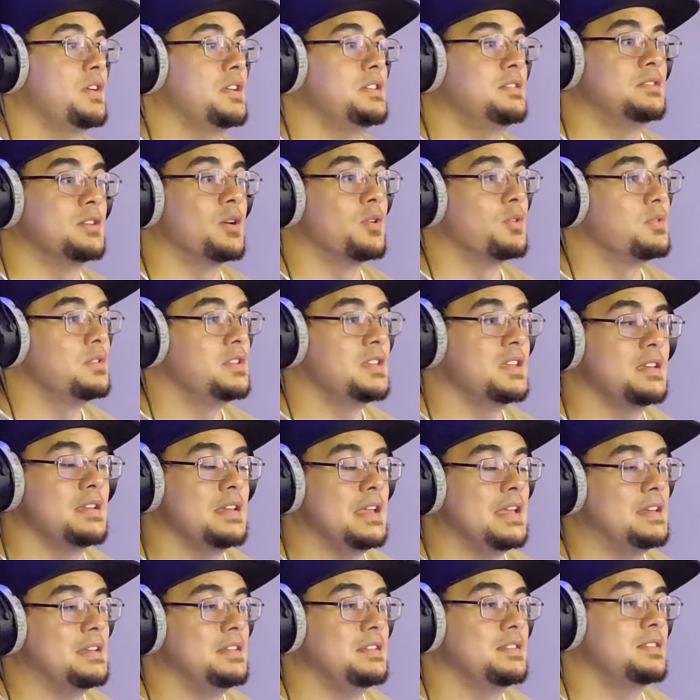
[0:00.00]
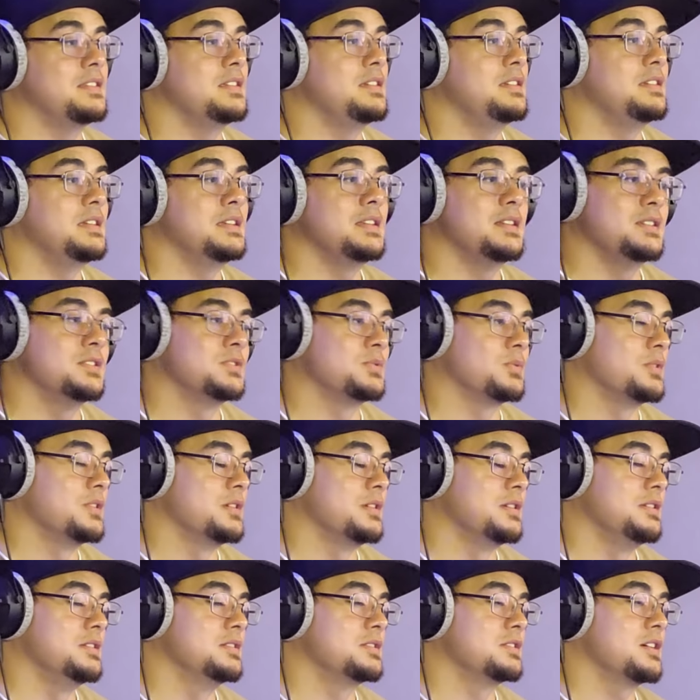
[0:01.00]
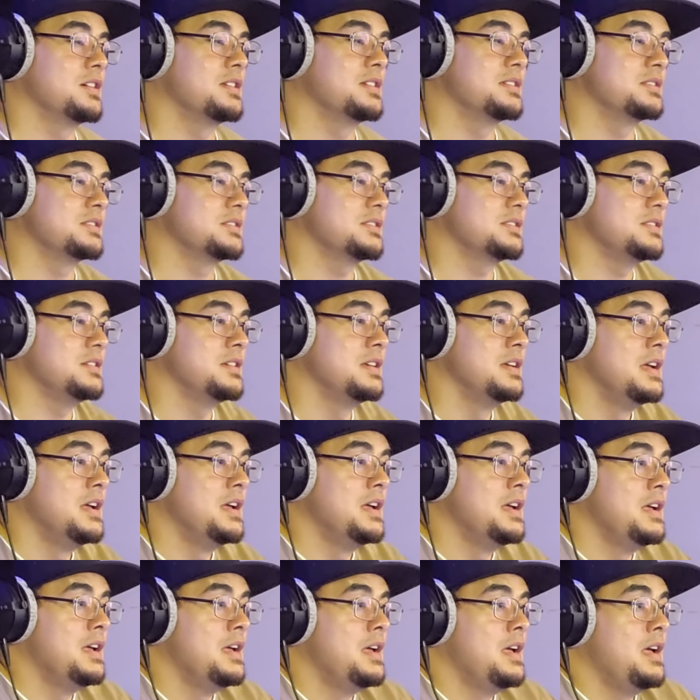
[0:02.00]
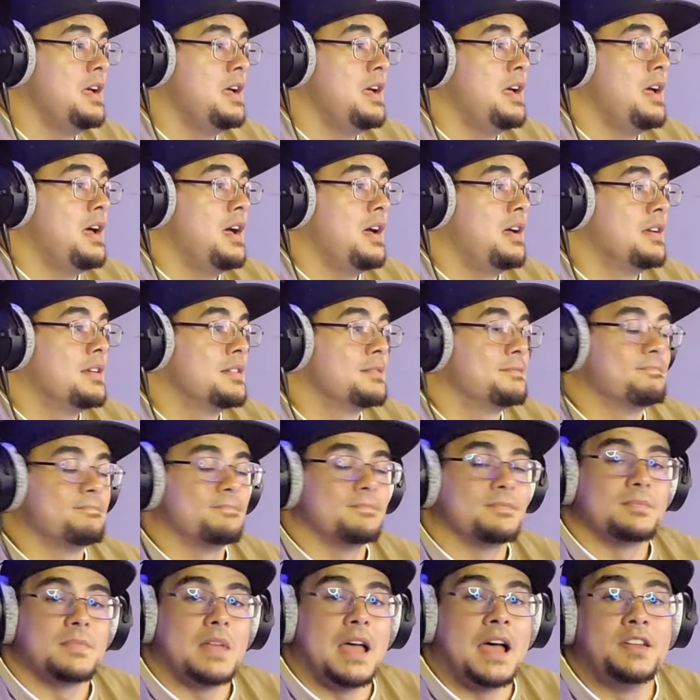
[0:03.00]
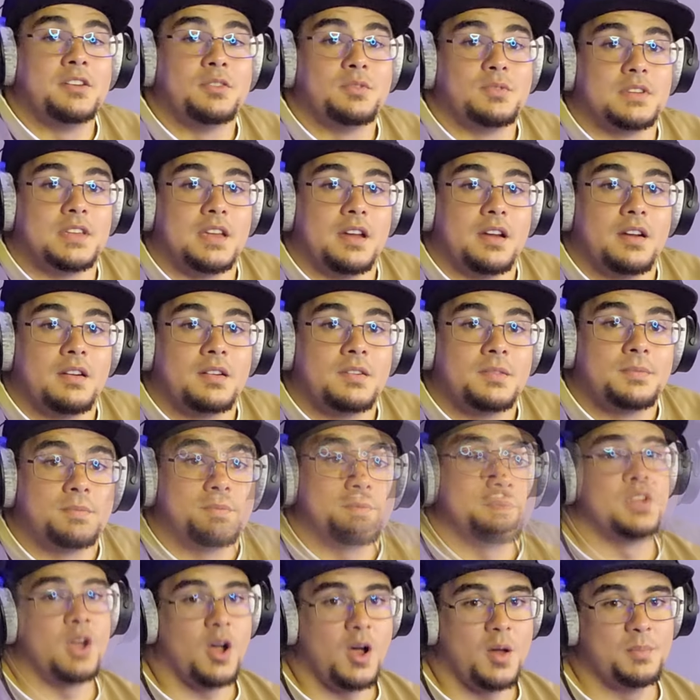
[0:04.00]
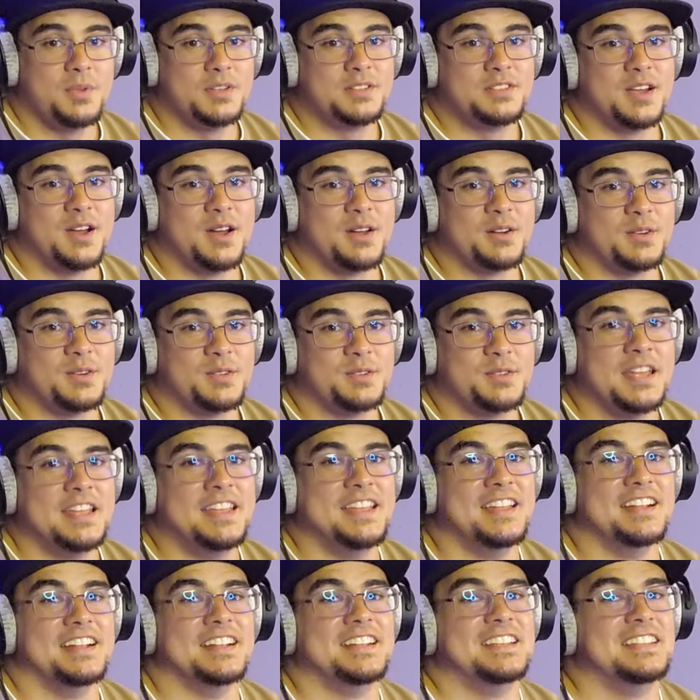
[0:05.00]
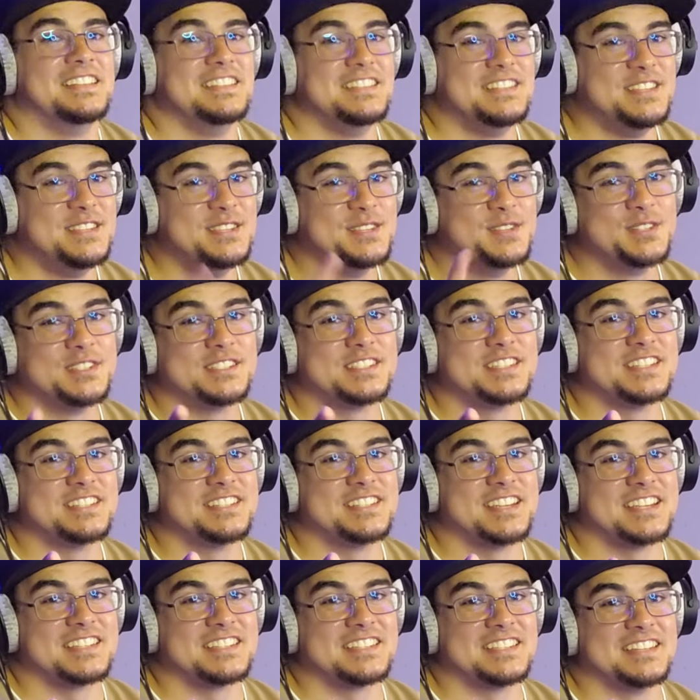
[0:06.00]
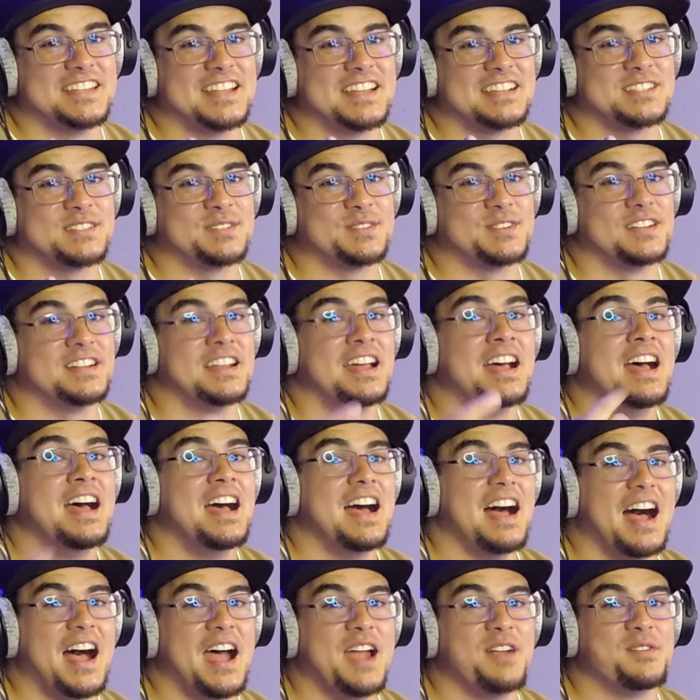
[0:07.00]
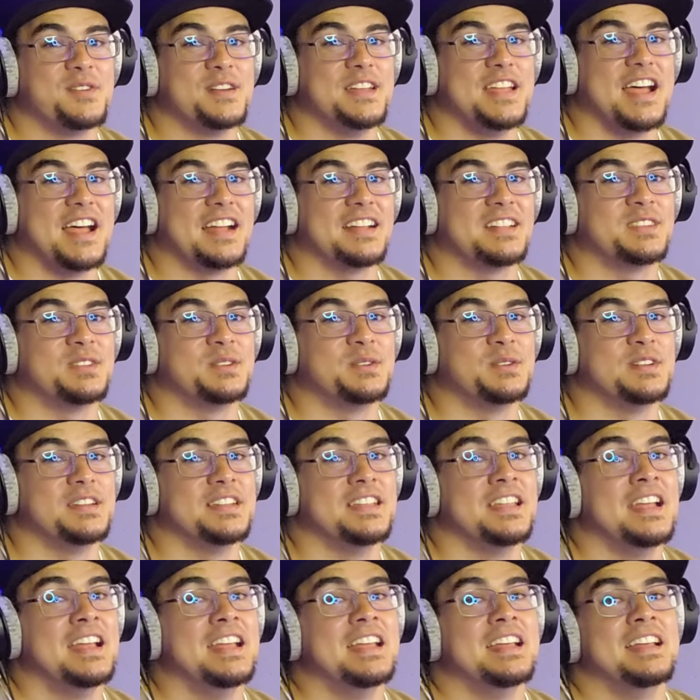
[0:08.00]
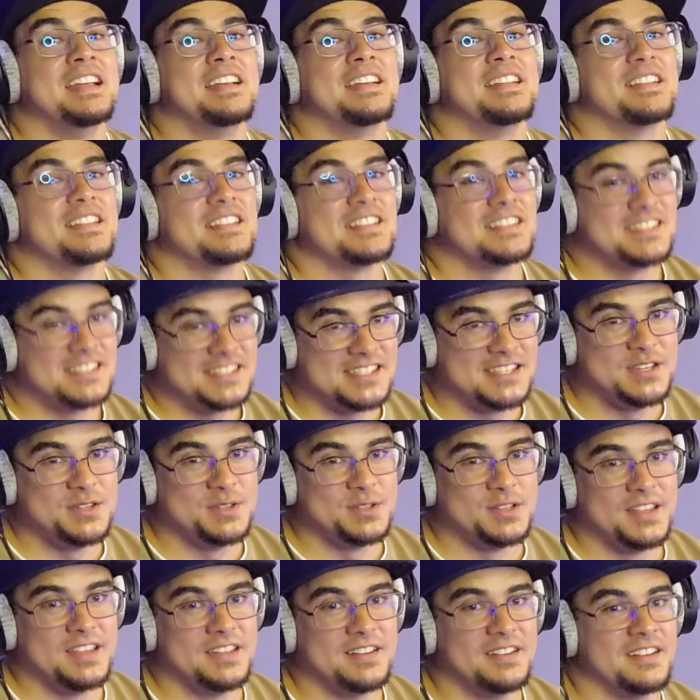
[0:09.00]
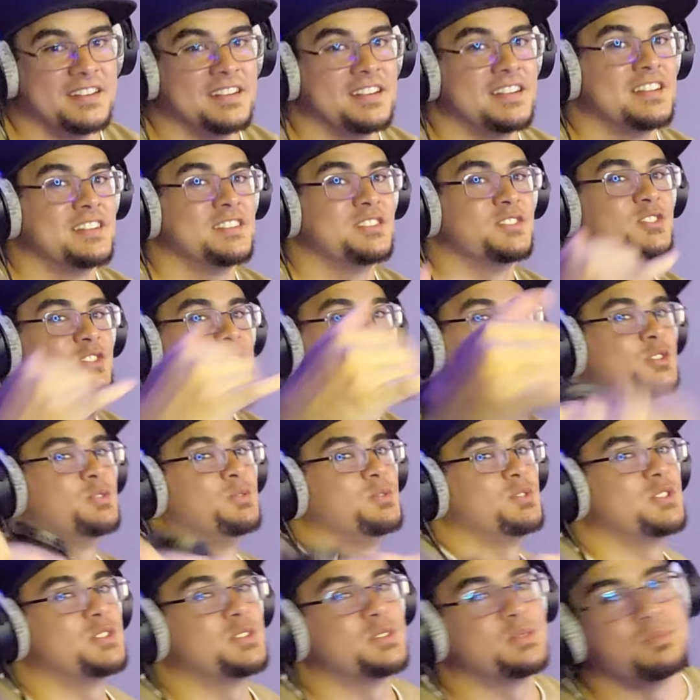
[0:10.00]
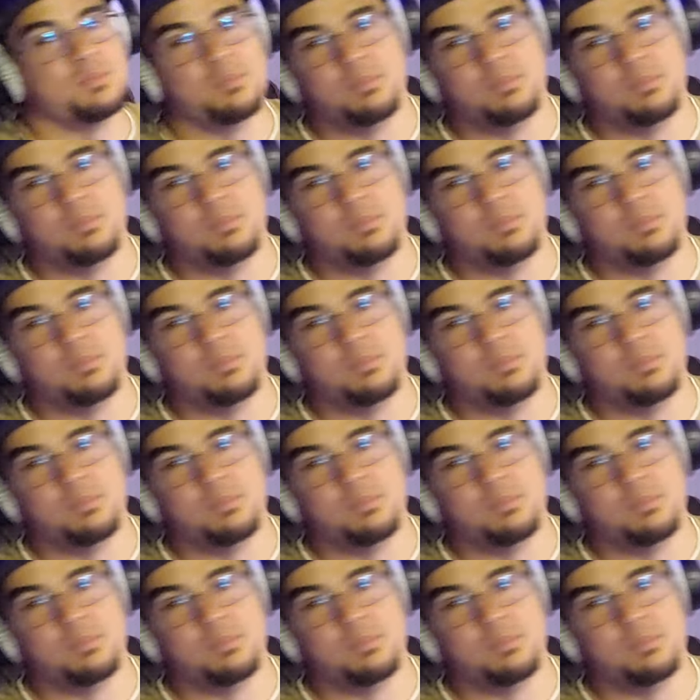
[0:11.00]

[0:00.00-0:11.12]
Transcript: if I don't get anything, it is what it is. Honestly, I don't care. Tom MacDonald, you suggest the next one. I react to it. See you later. Shoots,